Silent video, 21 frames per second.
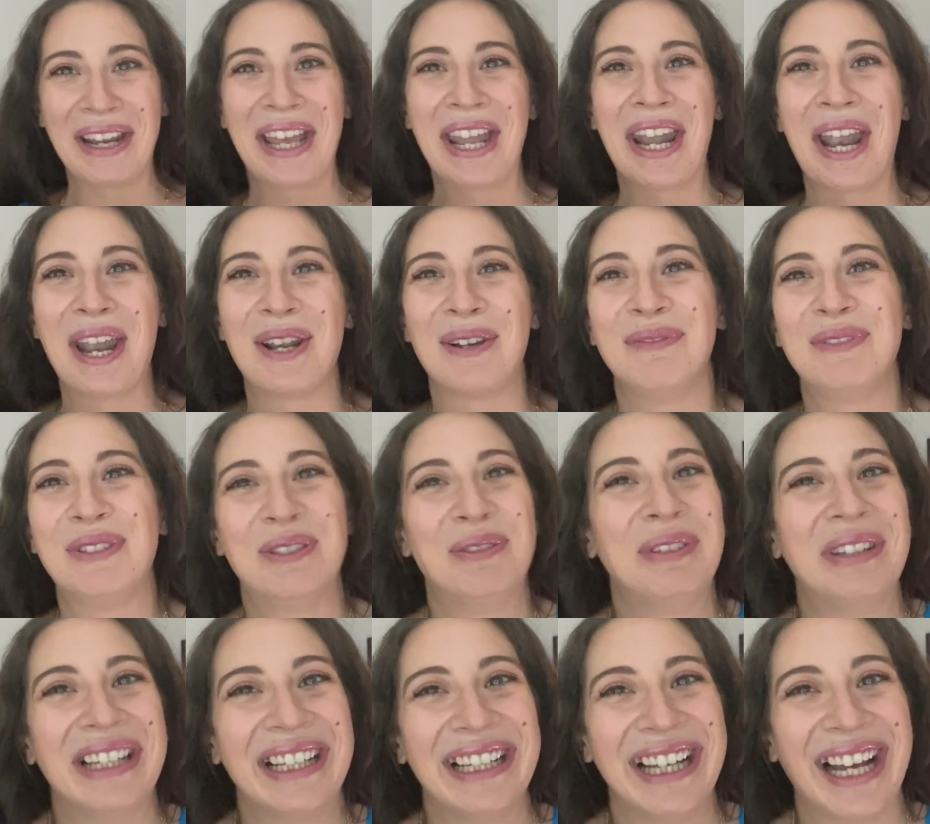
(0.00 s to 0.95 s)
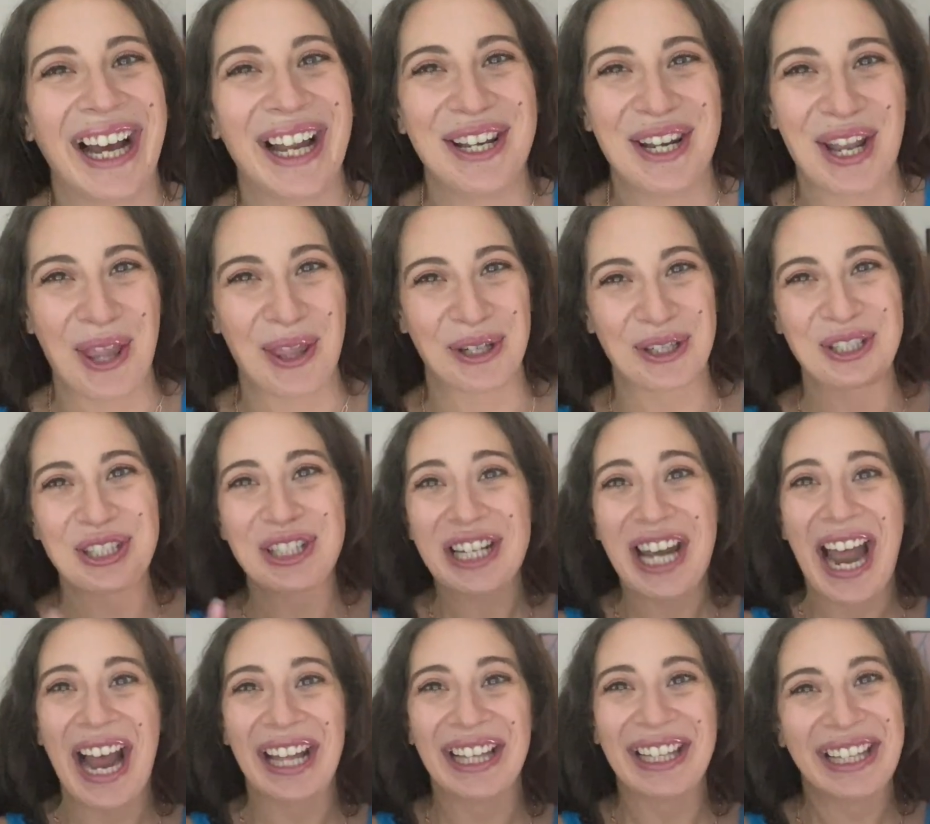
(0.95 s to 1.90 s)
going to end up doing another
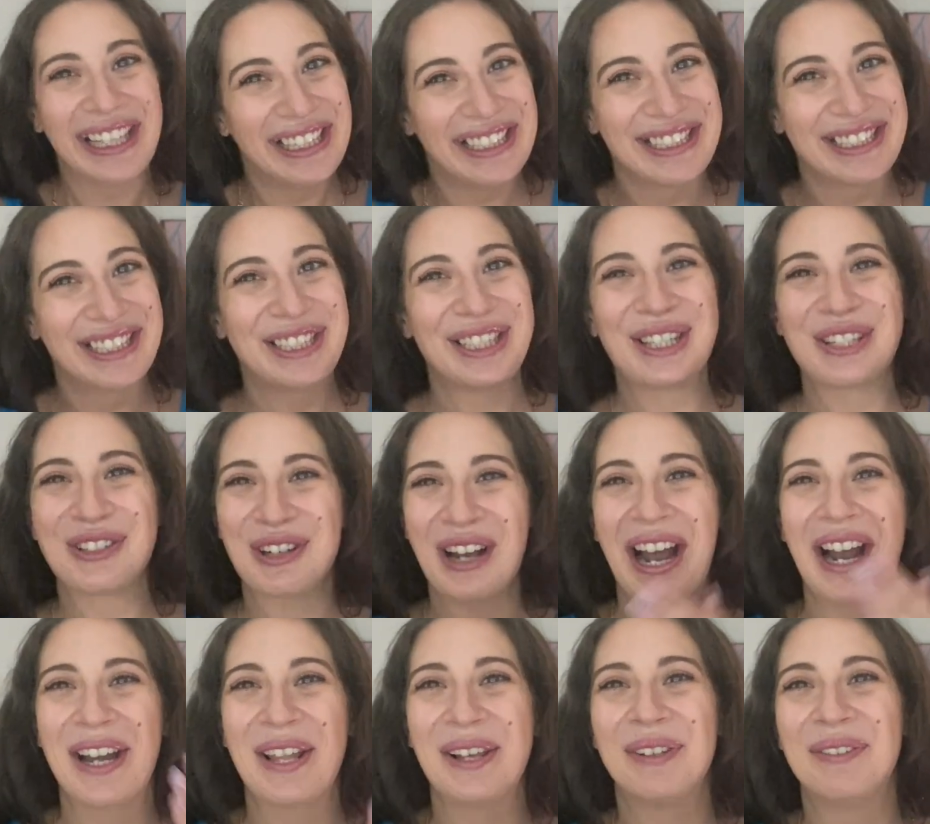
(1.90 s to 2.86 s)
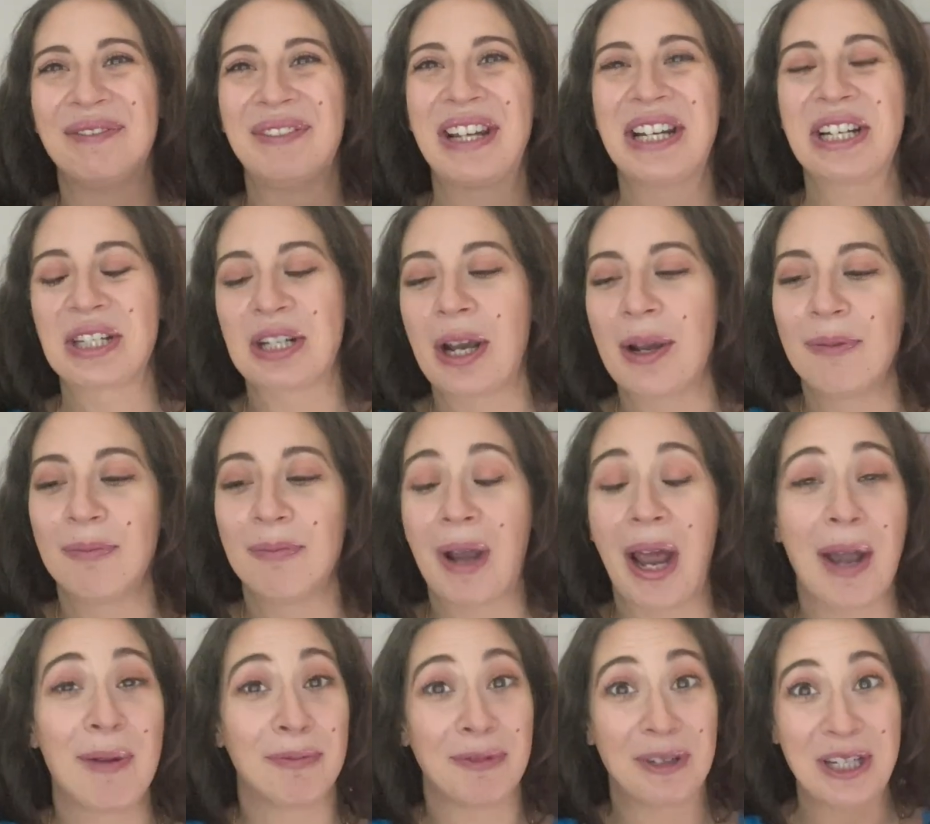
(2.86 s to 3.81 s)
challenge to try to make sure
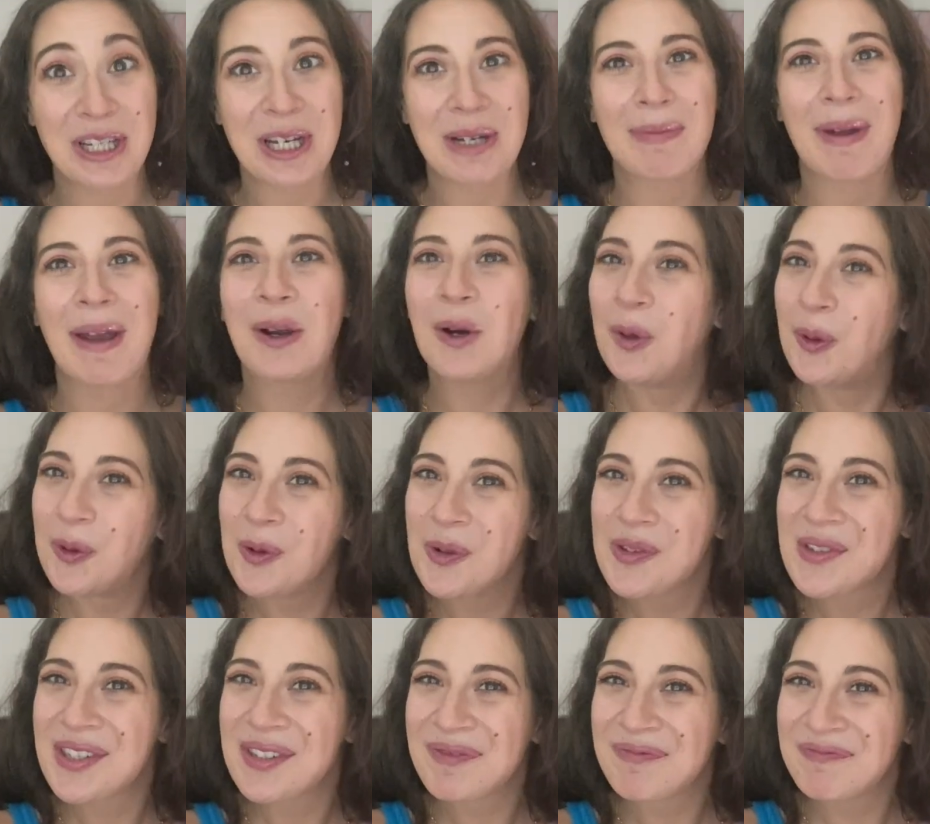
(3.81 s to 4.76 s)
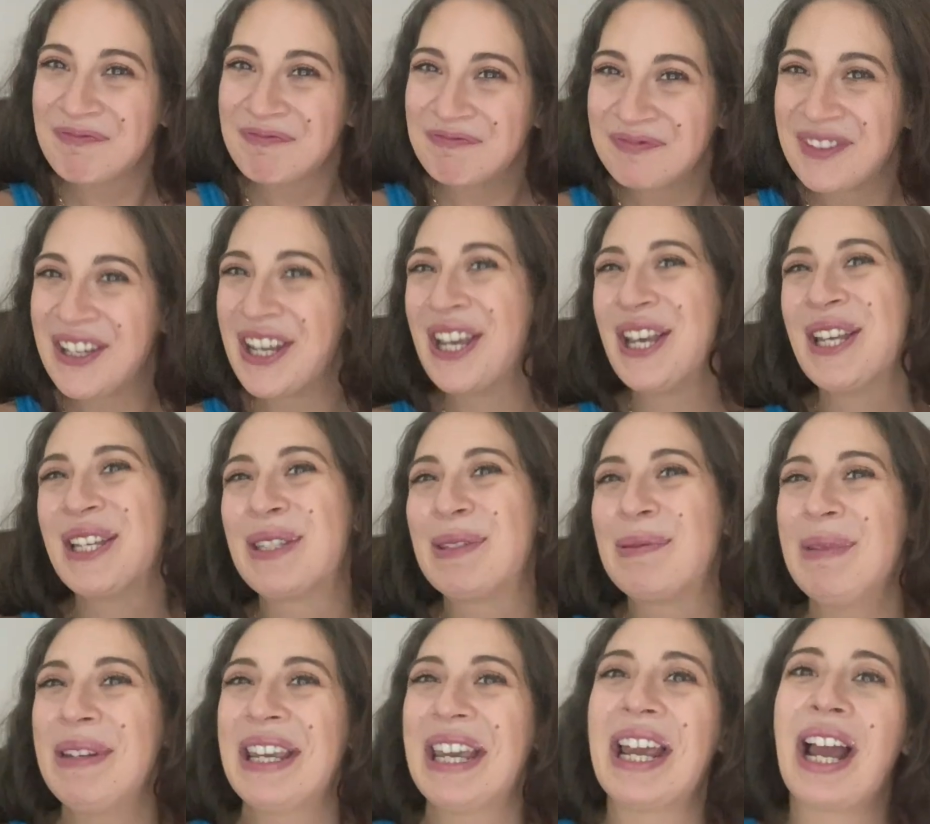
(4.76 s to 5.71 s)
I'm reaching my goals?
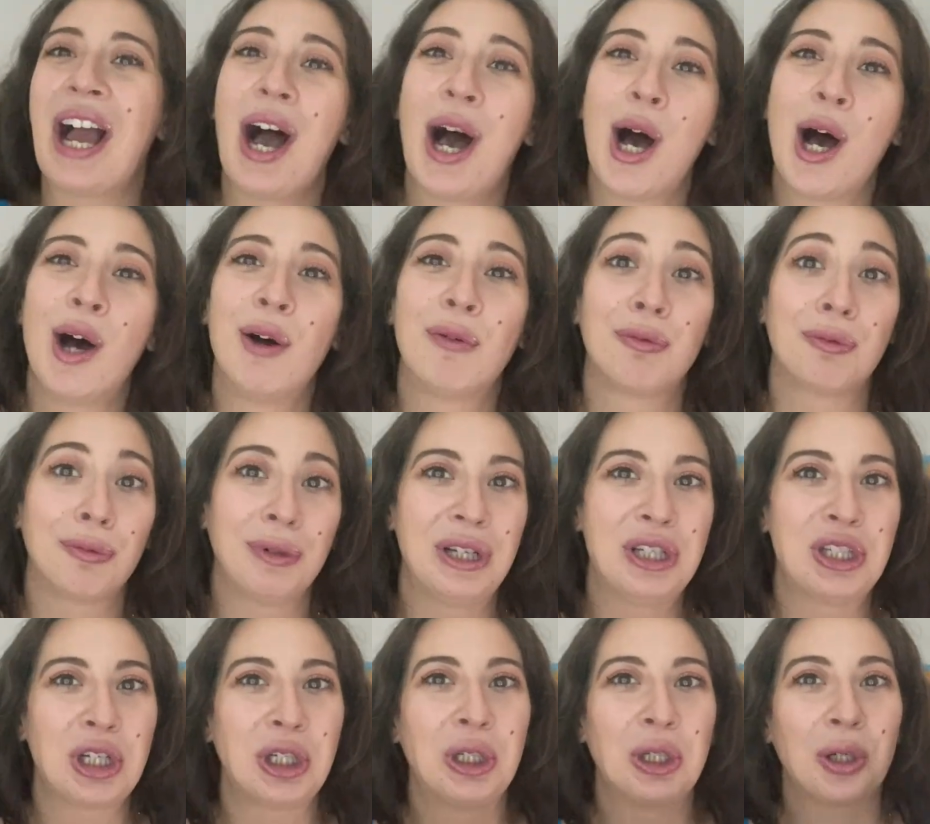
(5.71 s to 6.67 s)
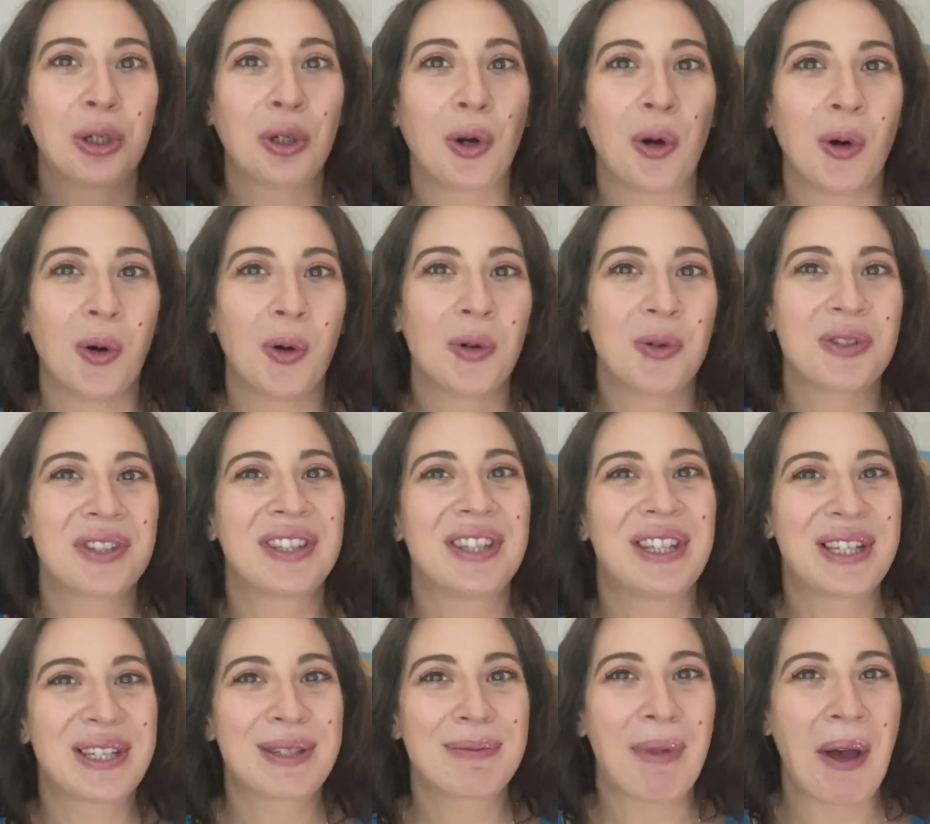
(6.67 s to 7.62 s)
Speaking of reaching your goals,
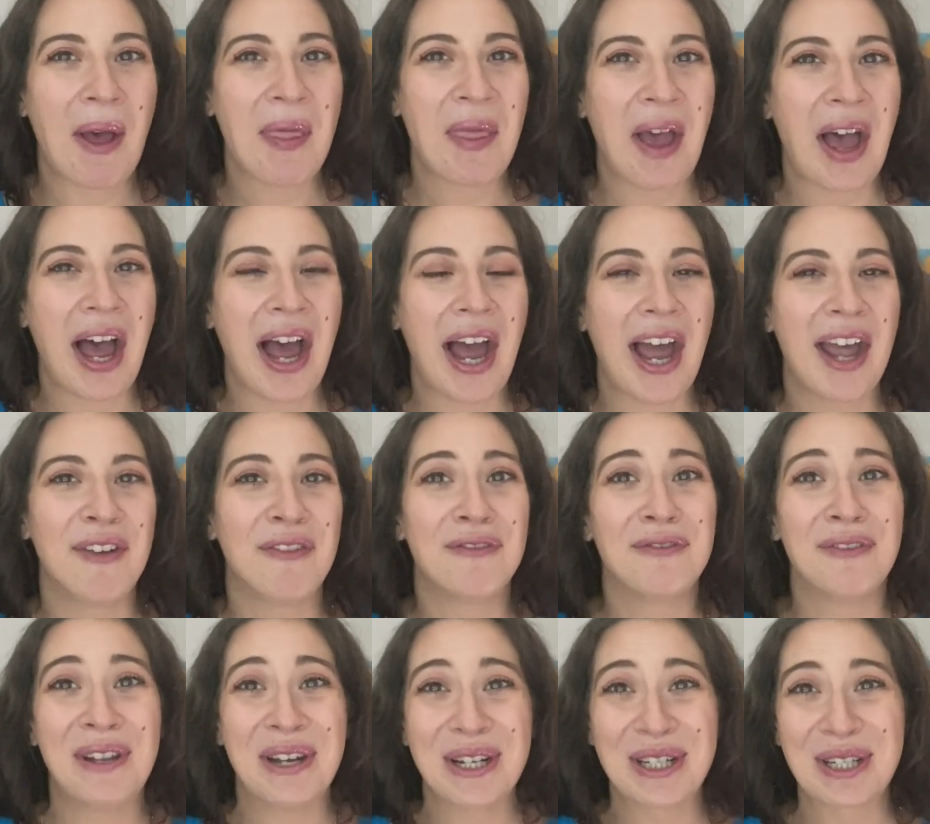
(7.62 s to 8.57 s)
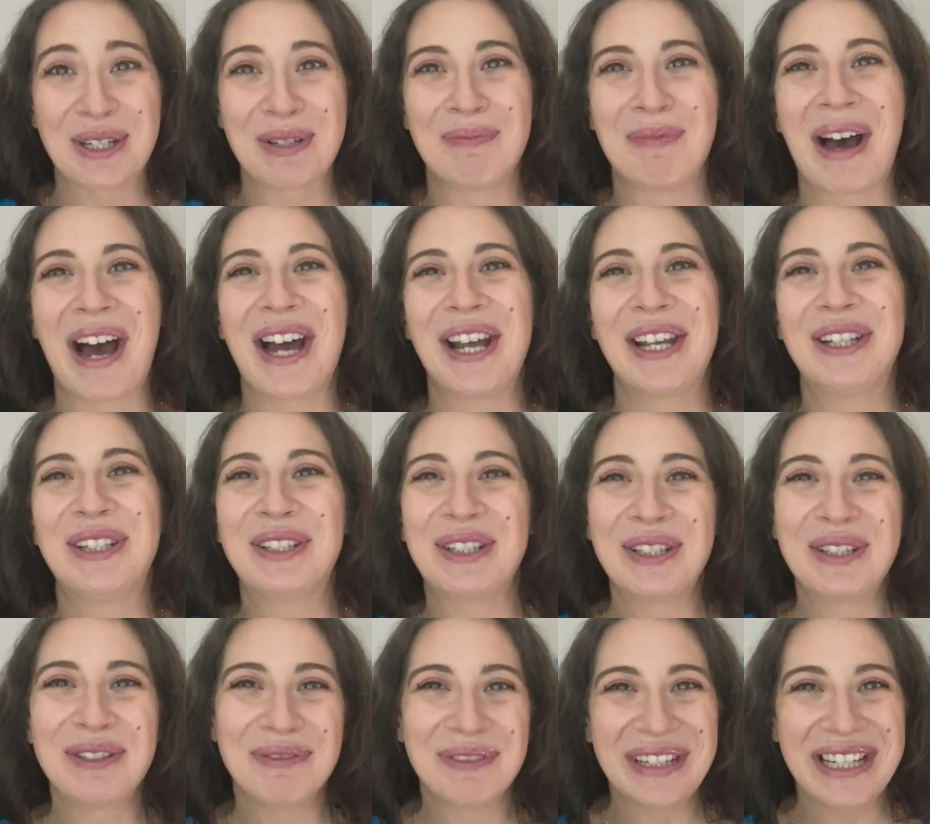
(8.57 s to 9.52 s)
this month I finished my
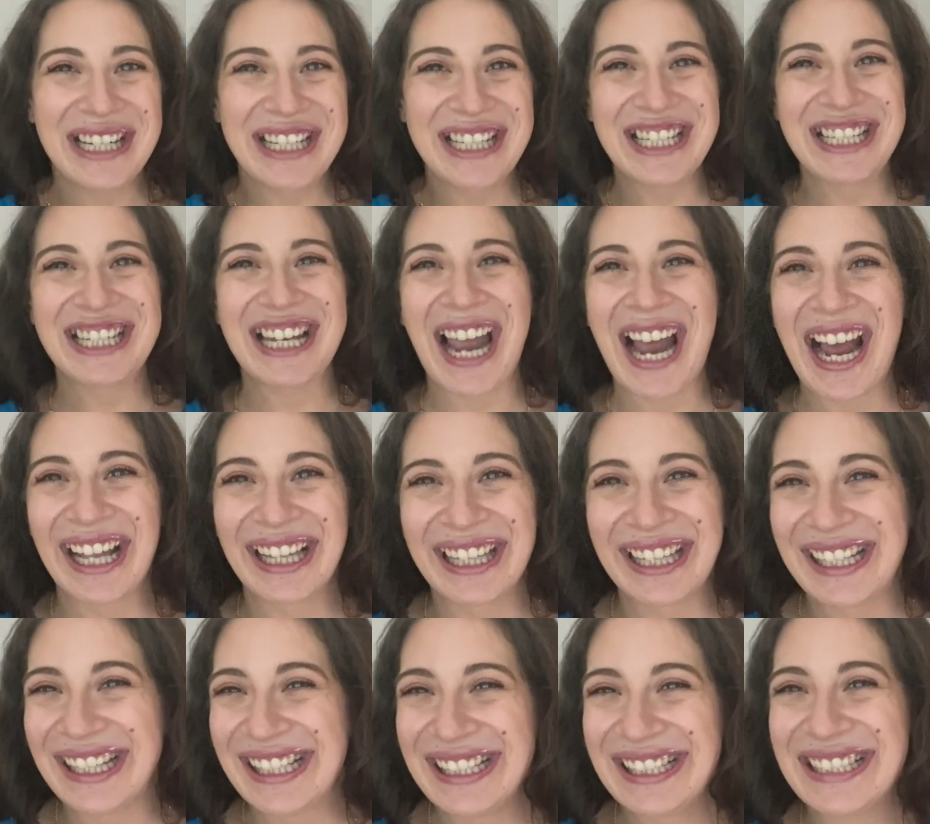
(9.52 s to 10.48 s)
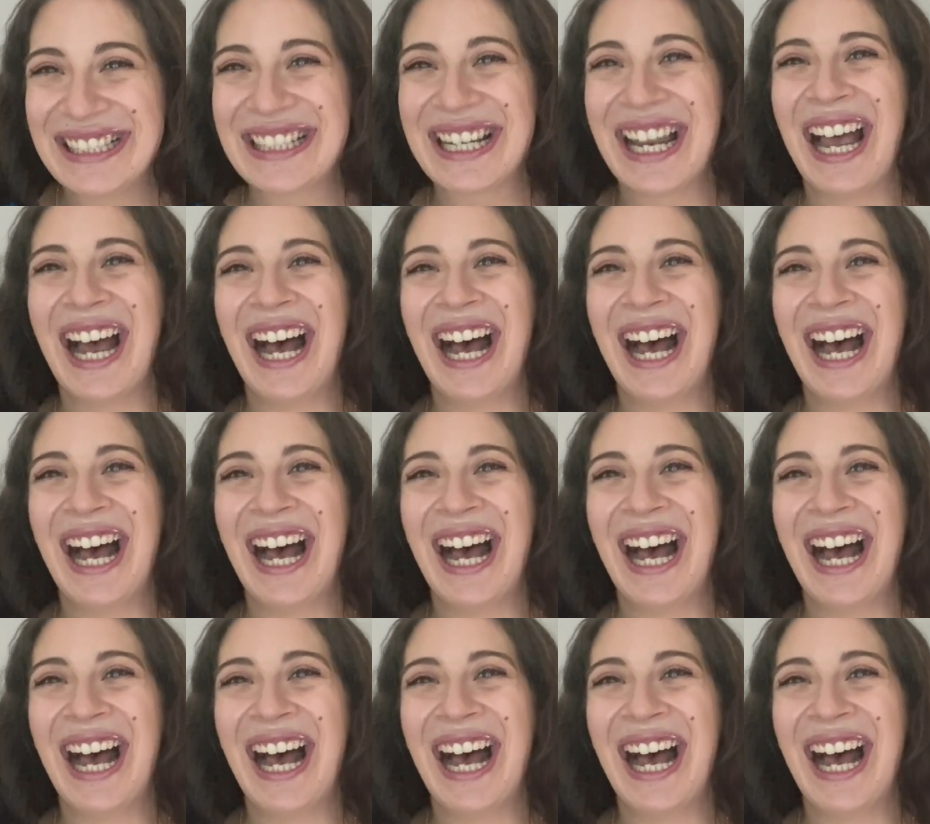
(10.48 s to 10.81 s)
Goodreads challenge.